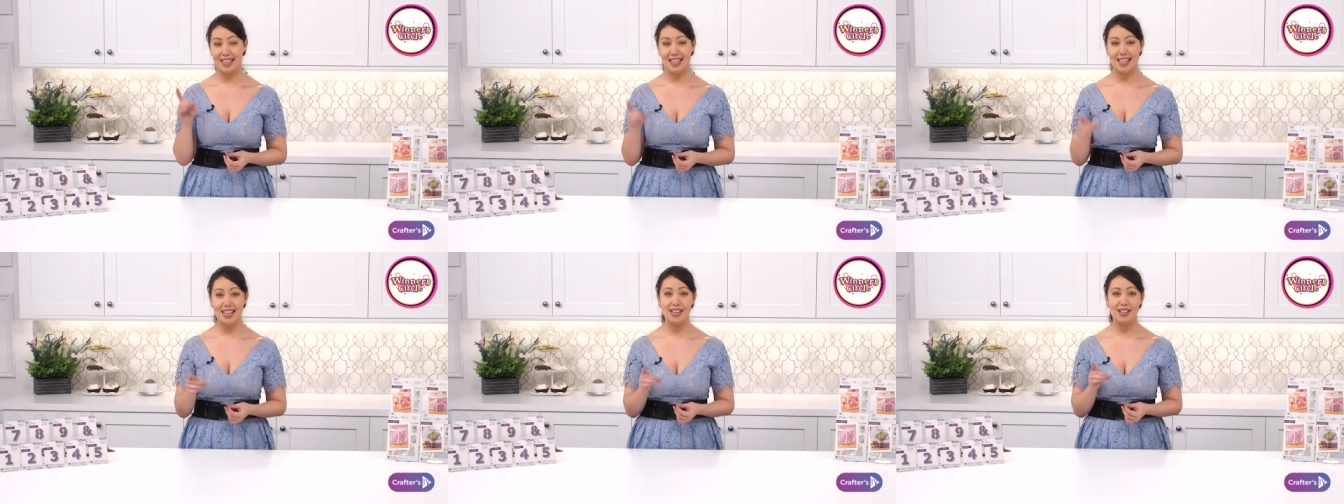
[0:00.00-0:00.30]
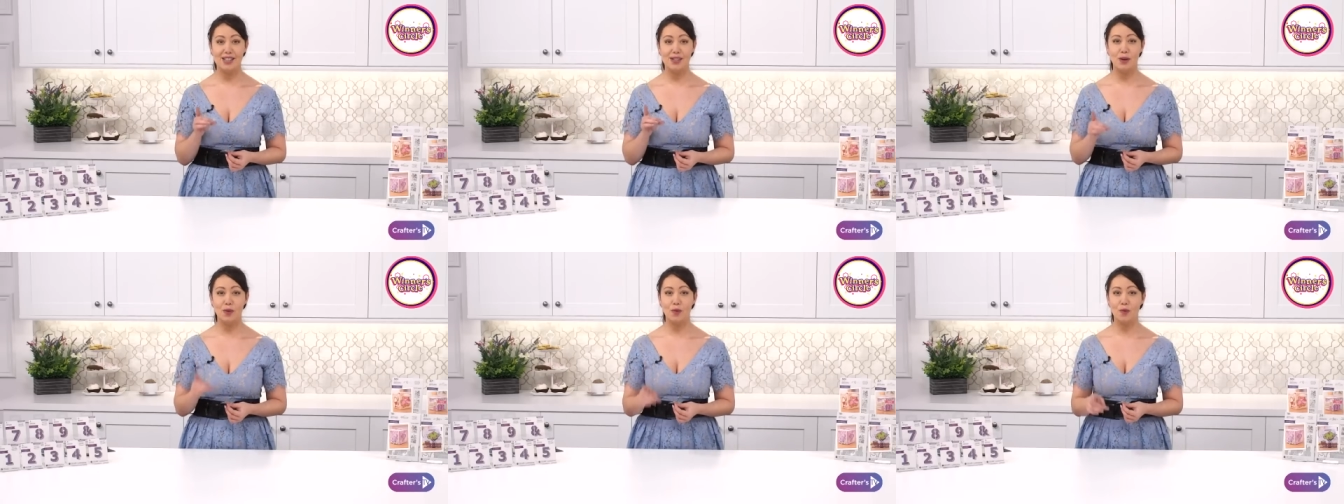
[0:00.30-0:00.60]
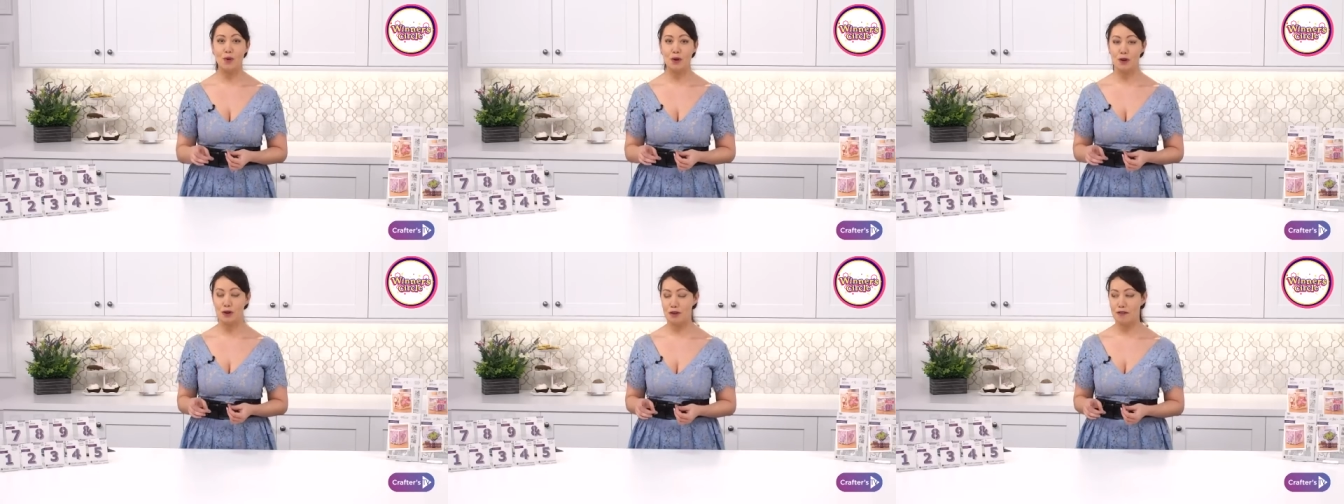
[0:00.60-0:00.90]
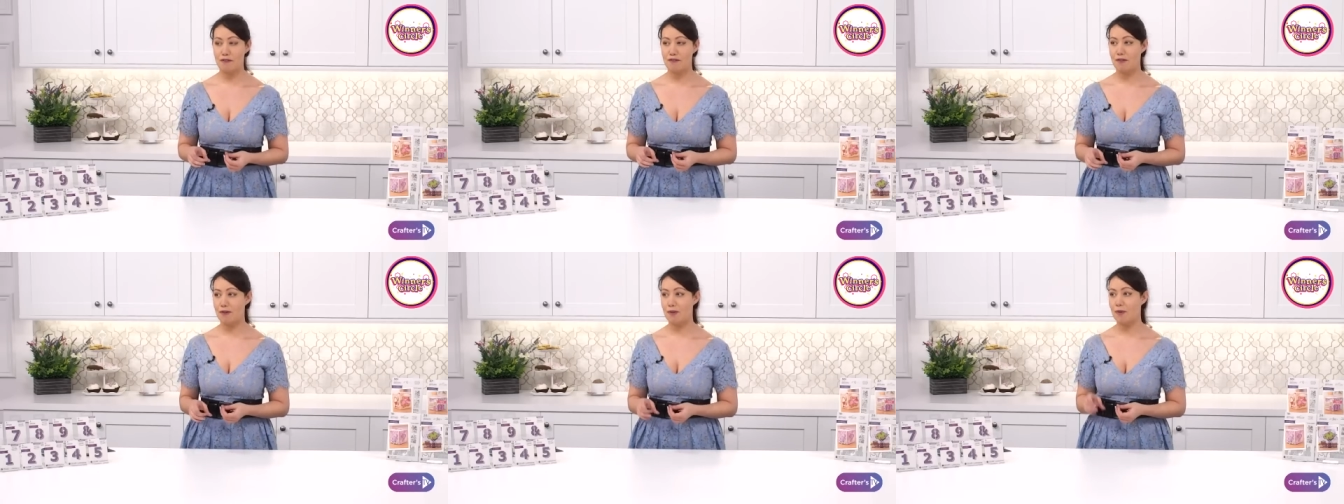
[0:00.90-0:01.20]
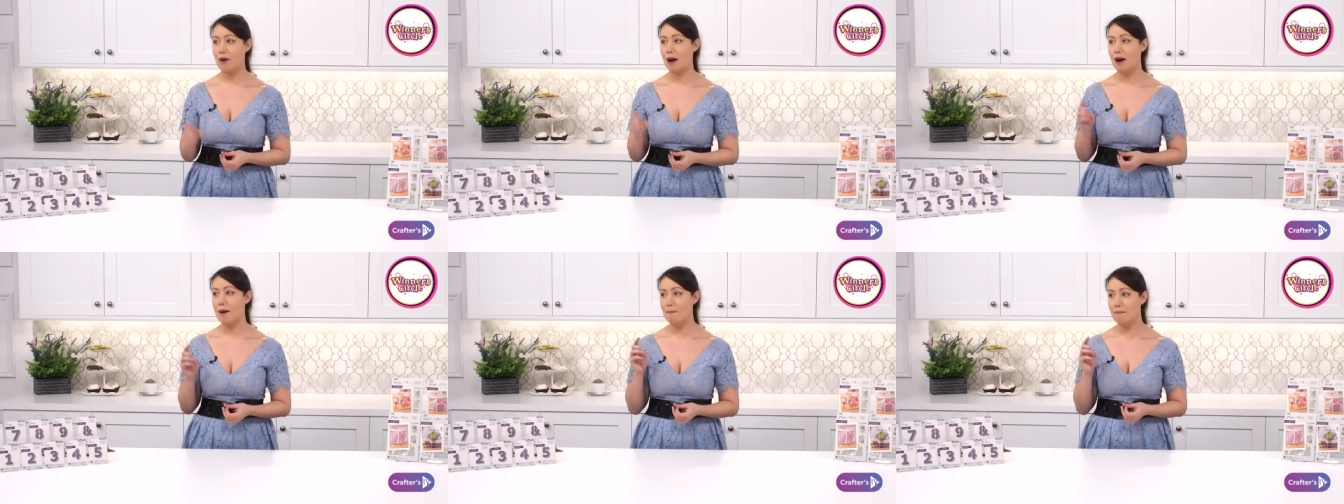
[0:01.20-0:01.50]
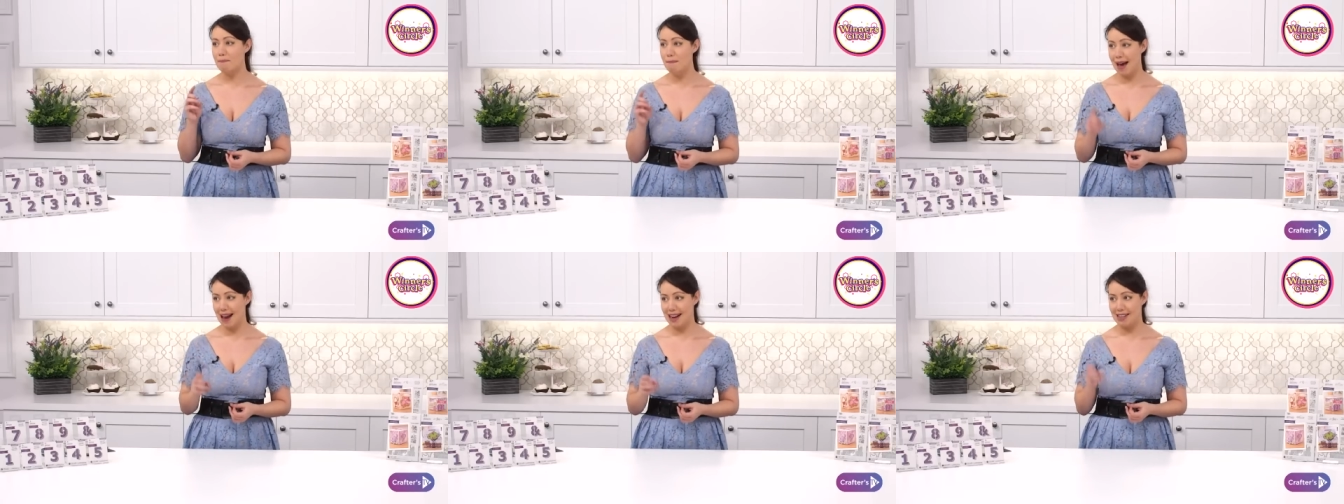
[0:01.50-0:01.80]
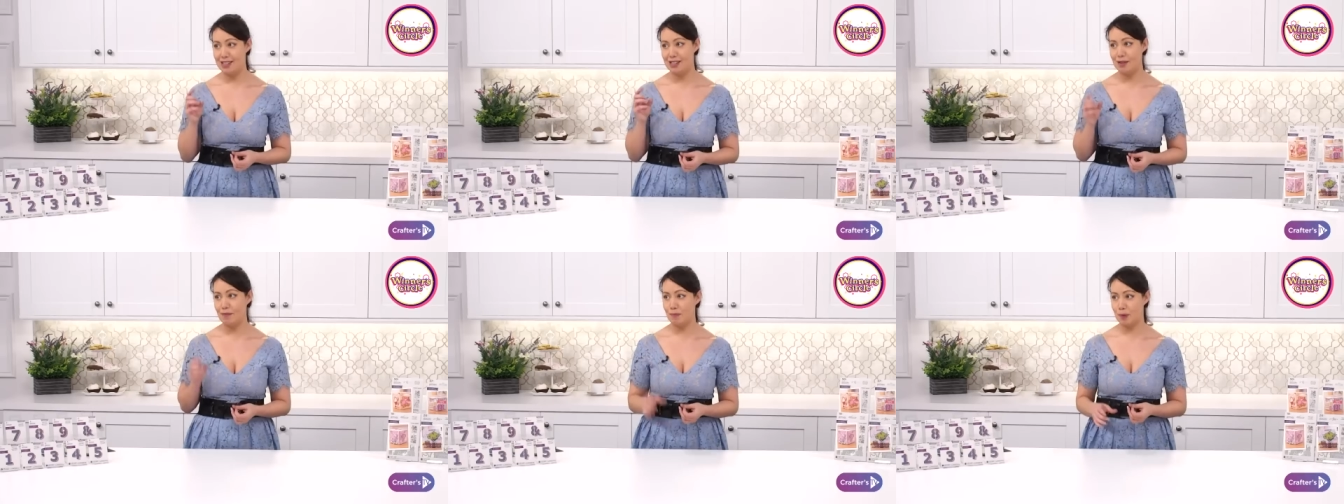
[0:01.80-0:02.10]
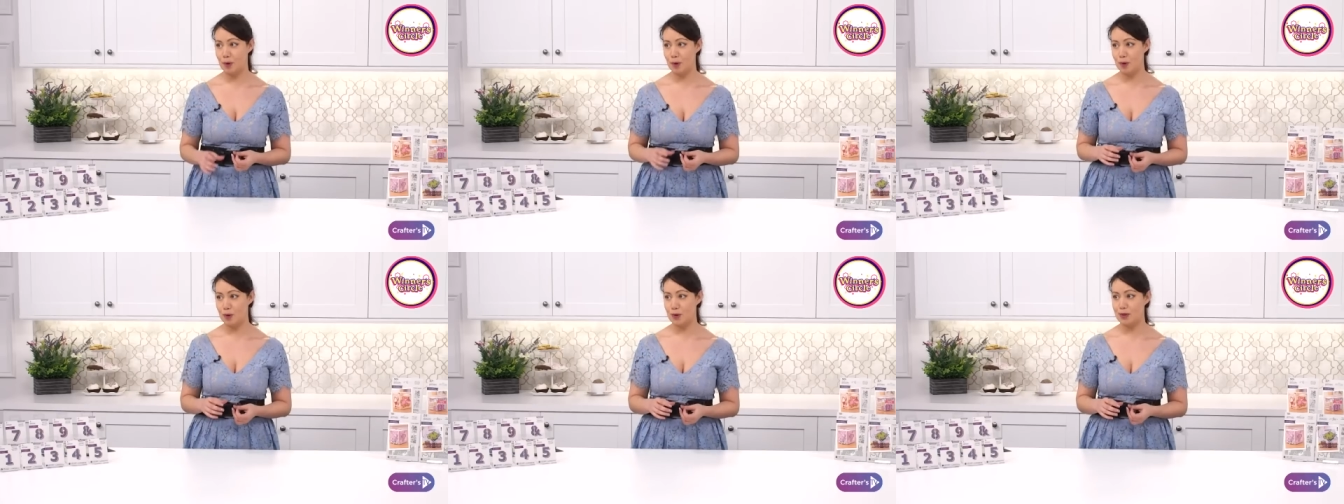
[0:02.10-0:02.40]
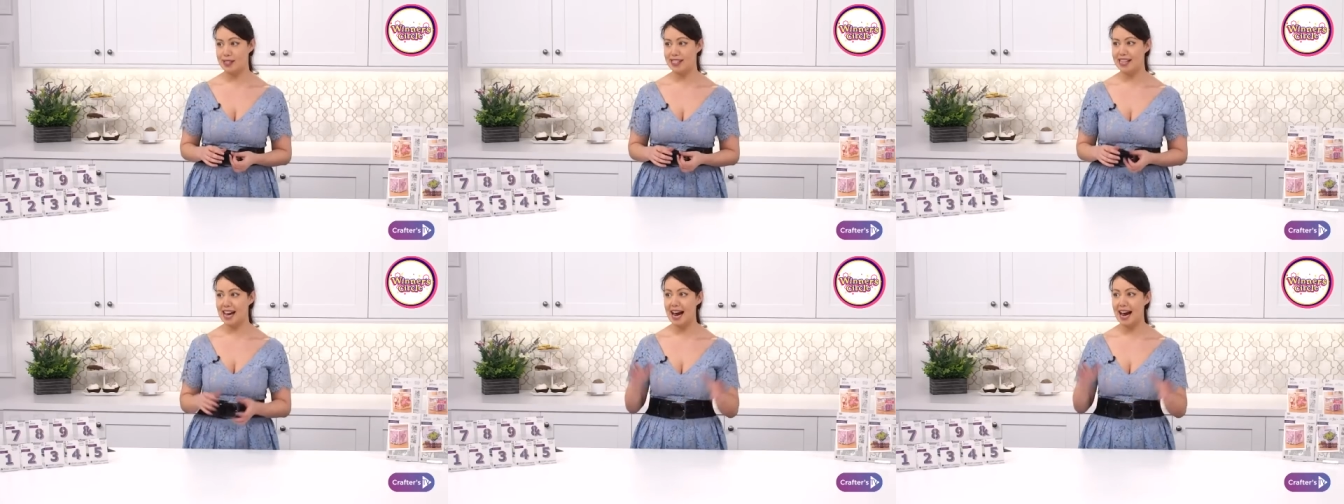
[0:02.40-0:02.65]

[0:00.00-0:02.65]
these wonderful mess boards,